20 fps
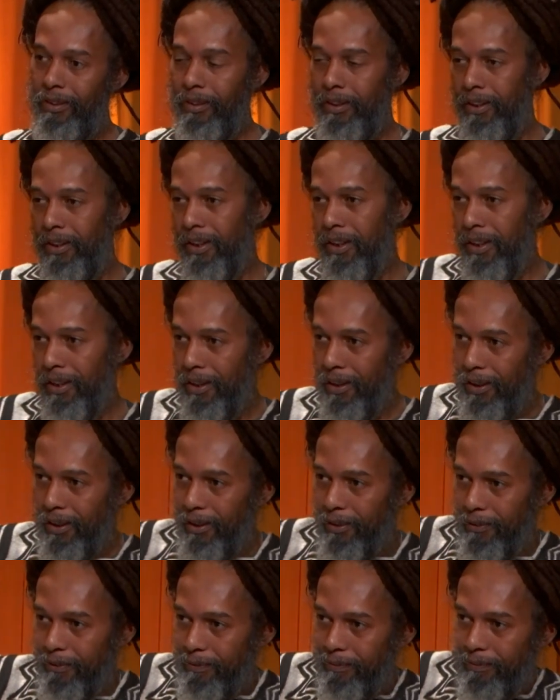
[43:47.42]
uh,
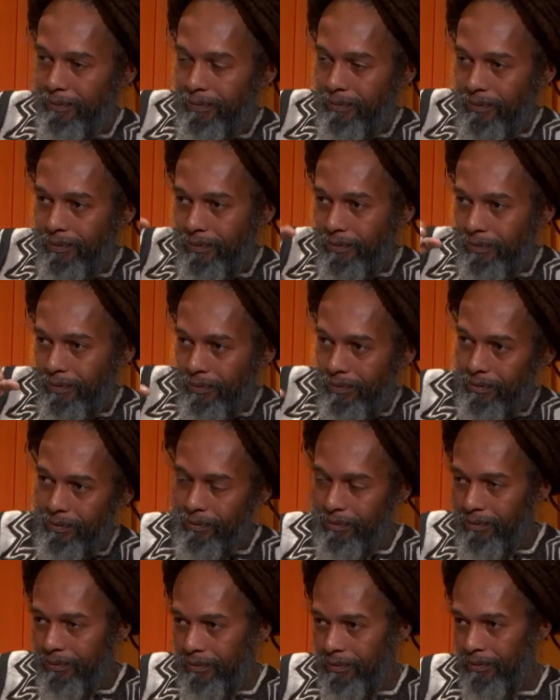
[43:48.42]
axis.
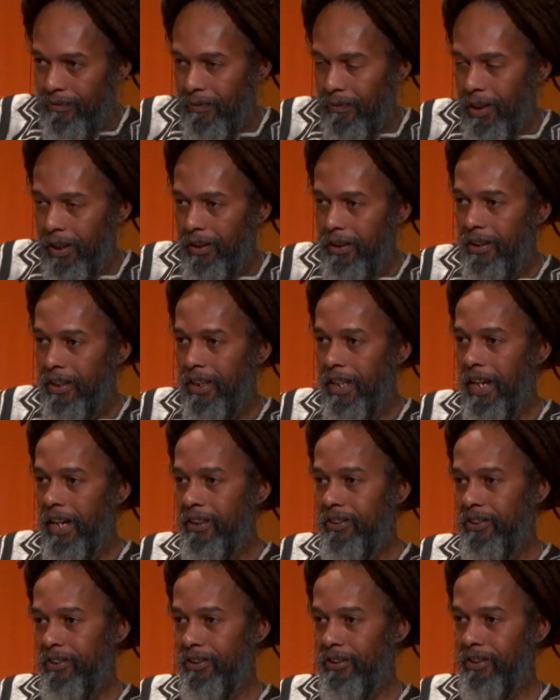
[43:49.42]
In the
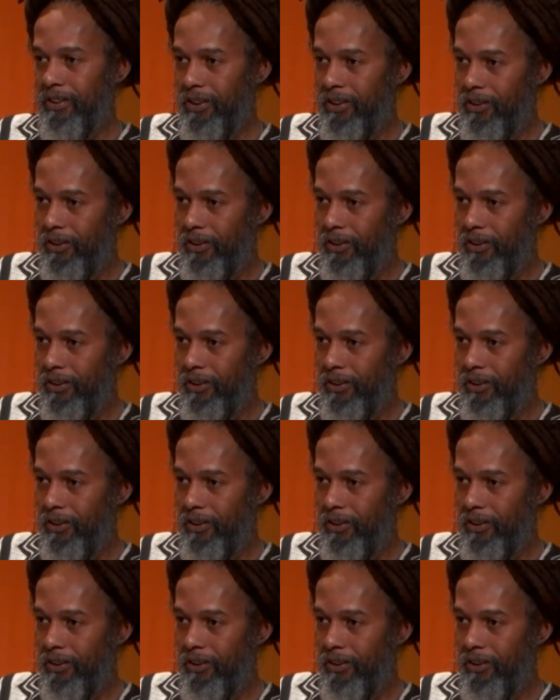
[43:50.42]
axis of the